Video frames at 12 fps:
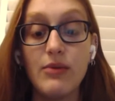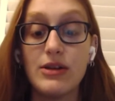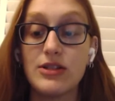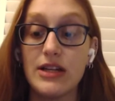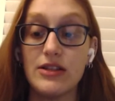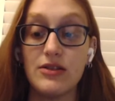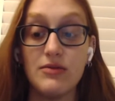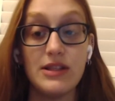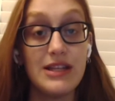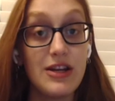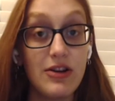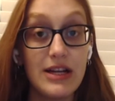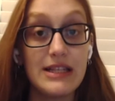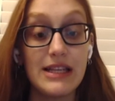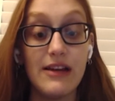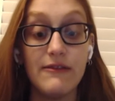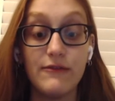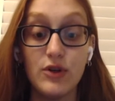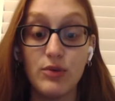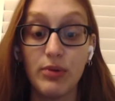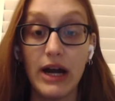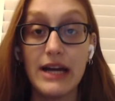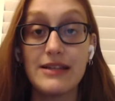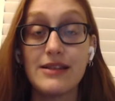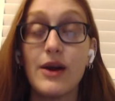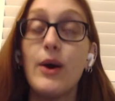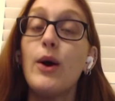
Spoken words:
which led to a decrease in food price,